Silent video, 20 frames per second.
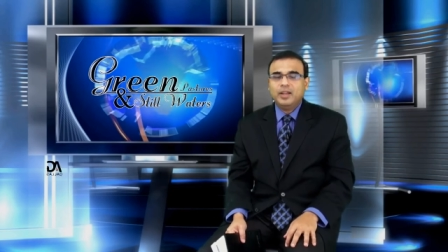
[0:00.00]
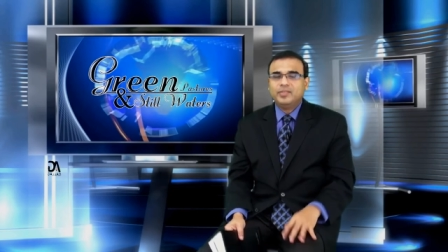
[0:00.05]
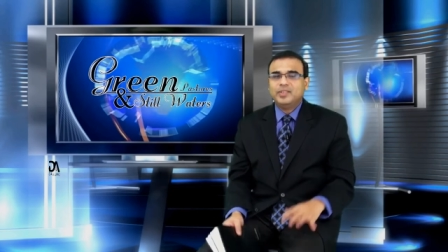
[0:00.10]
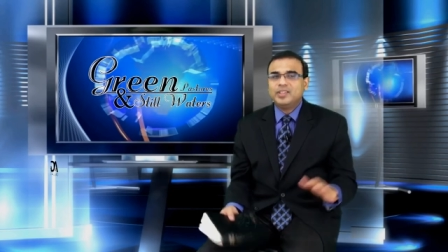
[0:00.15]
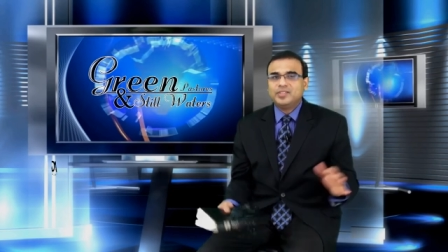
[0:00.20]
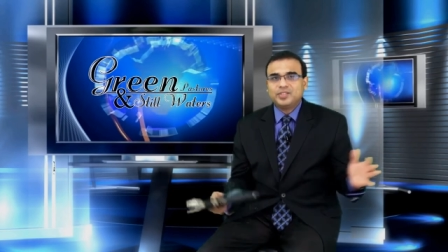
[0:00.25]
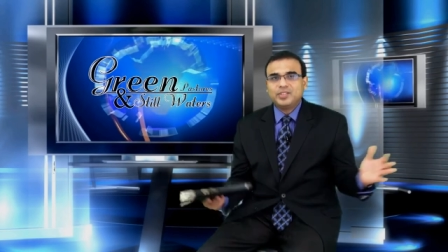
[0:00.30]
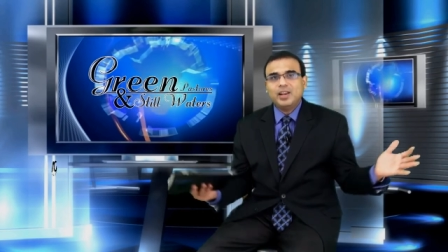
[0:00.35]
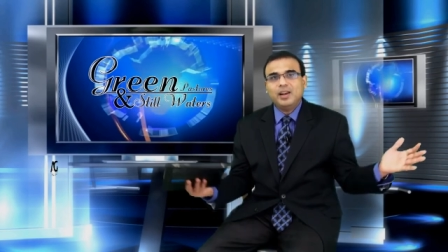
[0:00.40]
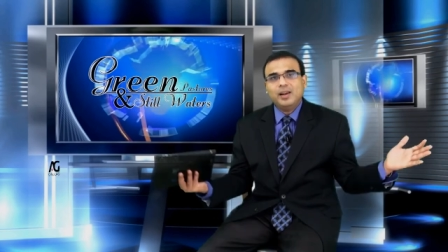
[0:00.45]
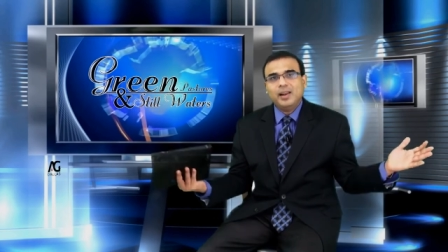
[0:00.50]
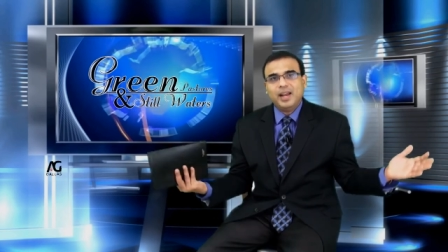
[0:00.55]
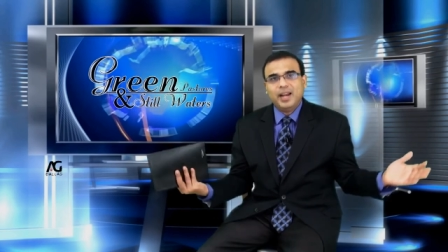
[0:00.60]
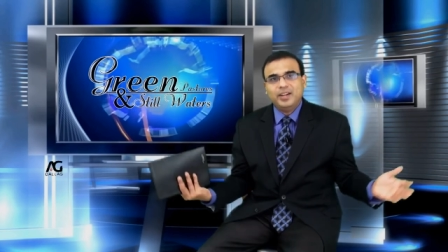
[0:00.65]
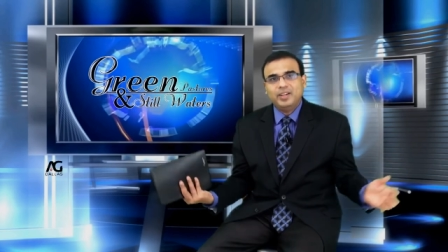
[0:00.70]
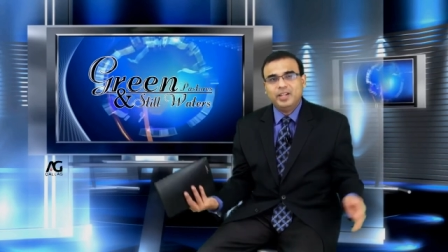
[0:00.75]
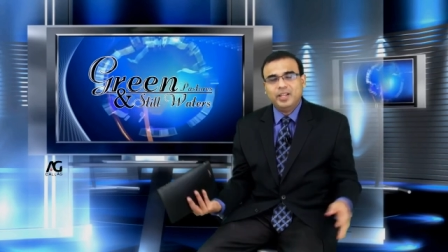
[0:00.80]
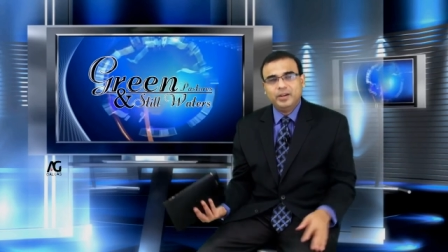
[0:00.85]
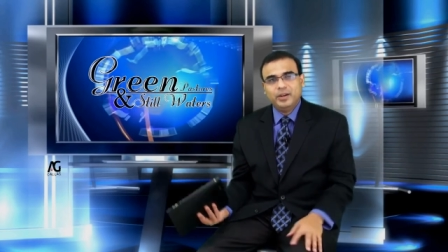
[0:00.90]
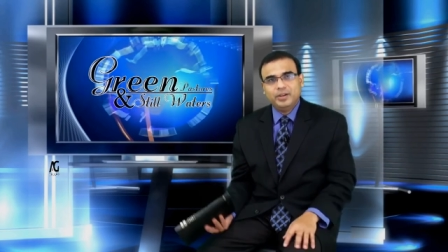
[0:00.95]
They still
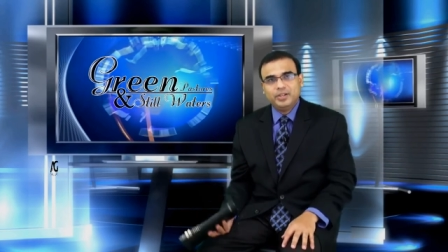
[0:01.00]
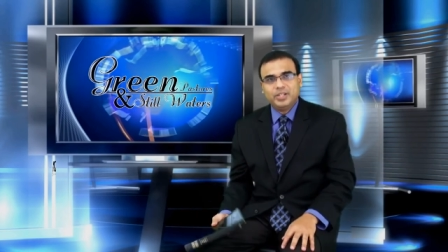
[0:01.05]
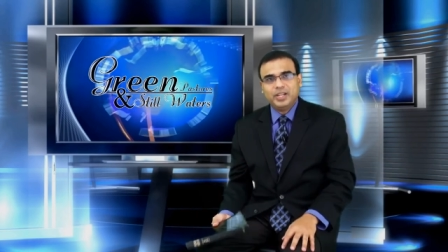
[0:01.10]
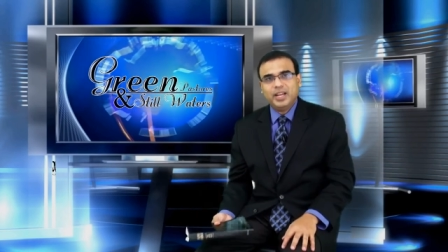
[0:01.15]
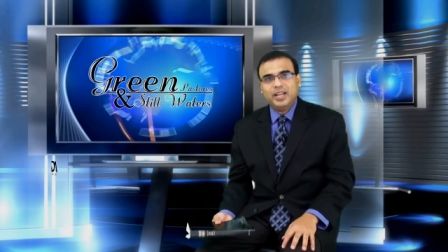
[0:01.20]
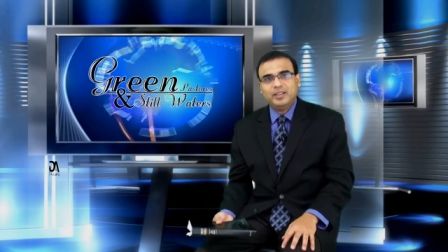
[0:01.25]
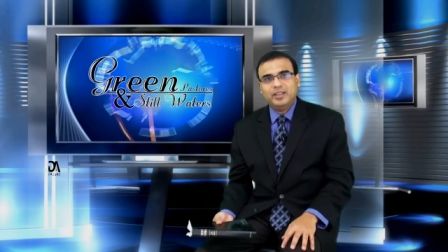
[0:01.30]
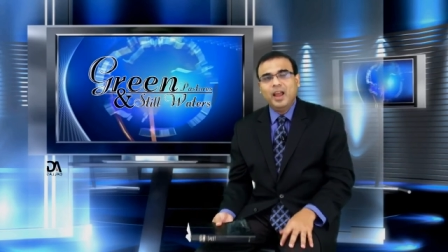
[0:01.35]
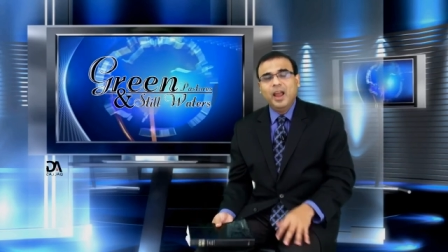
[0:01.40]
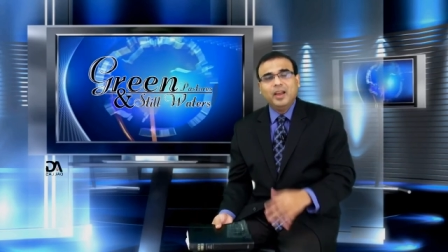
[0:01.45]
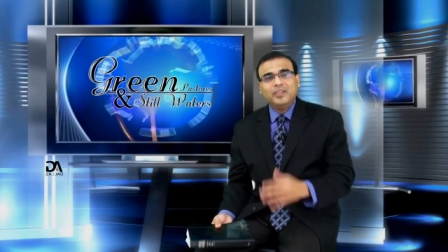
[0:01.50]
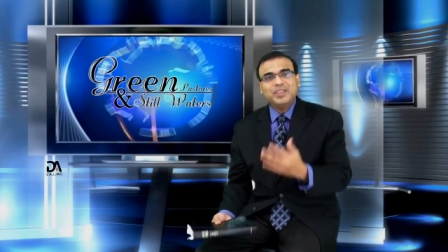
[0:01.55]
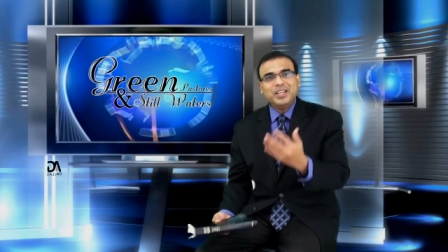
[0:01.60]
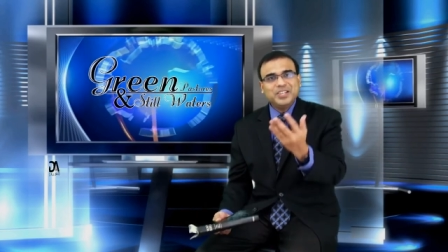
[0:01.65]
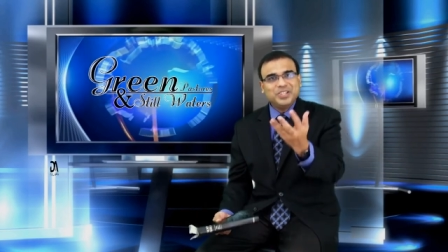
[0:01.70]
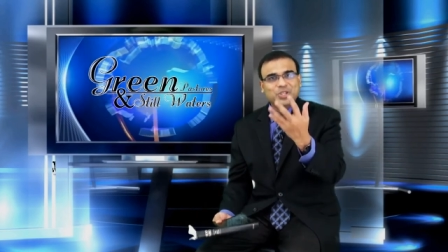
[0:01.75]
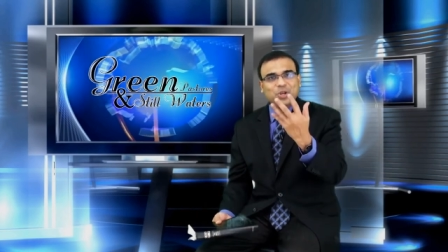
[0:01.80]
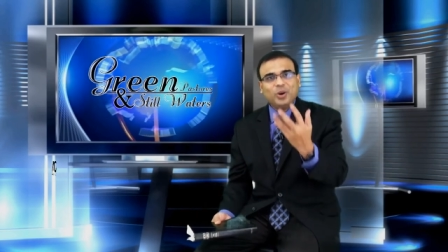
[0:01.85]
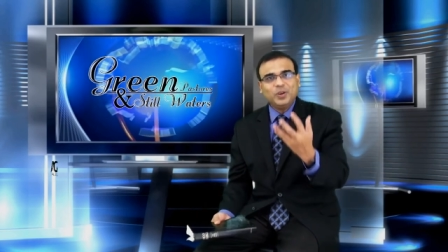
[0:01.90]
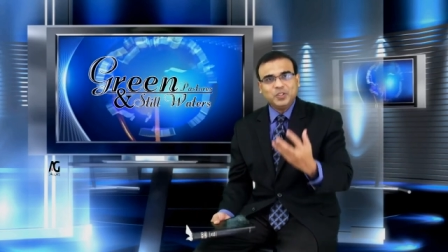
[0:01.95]
had dinner together.
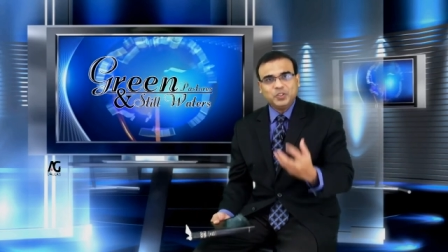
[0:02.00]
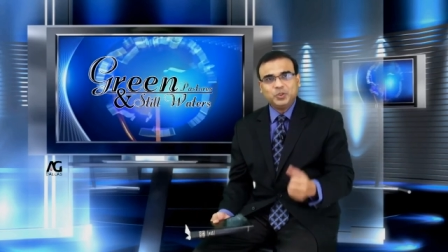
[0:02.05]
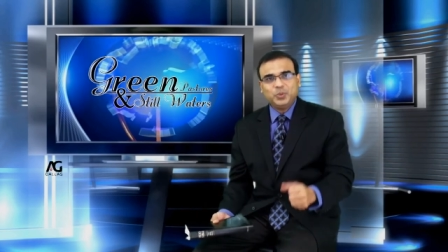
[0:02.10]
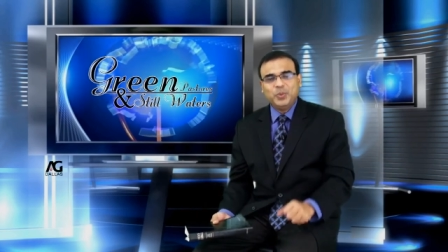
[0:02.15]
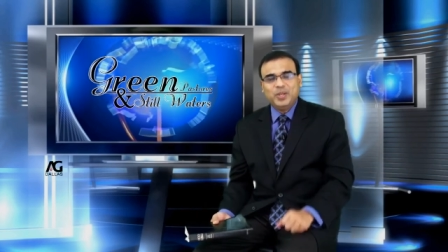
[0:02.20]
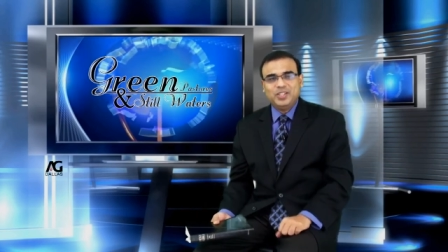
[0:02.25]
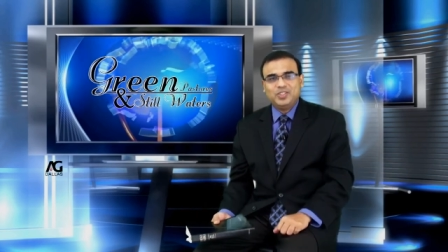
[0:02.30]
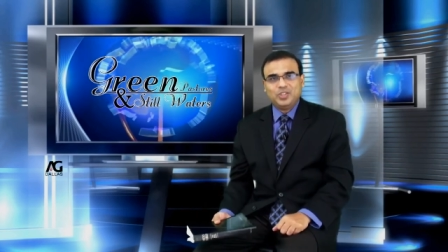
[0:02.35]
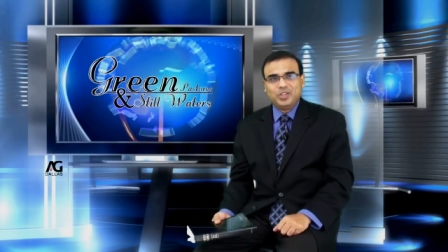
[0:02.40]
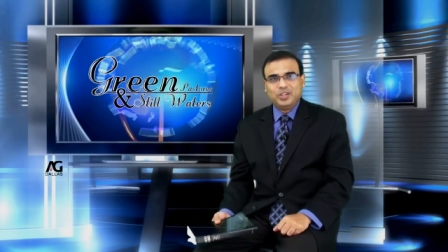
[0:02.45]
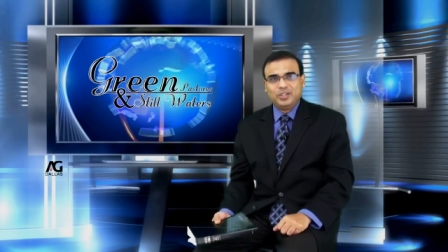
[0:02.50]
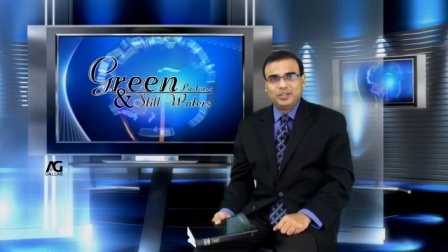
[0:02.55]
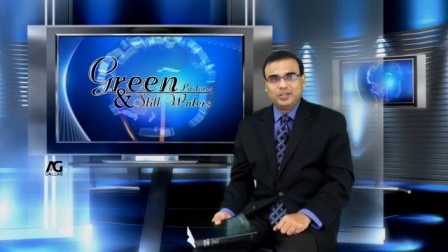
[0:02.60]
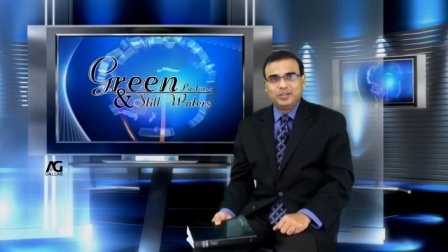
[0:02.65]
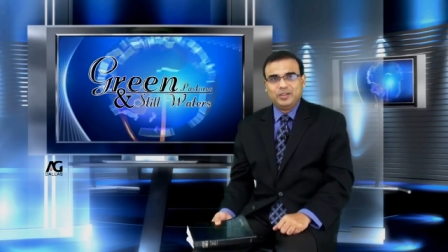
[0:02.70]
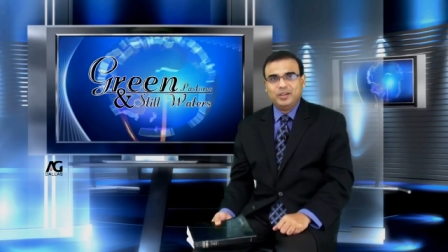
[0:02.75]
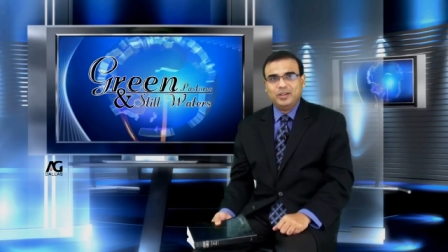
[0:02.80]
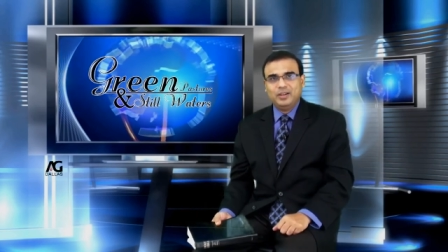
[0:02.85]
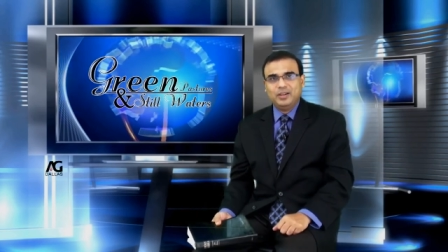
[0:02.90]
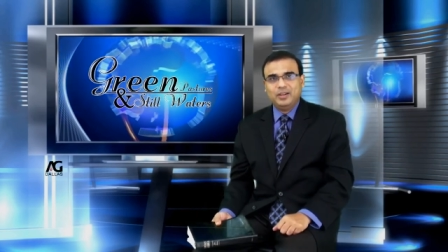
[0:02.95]
They talked to each
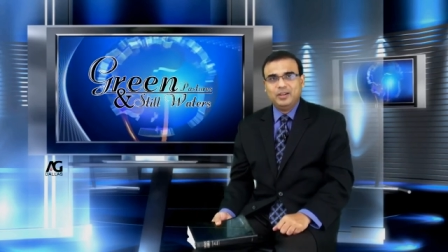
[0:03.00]
other.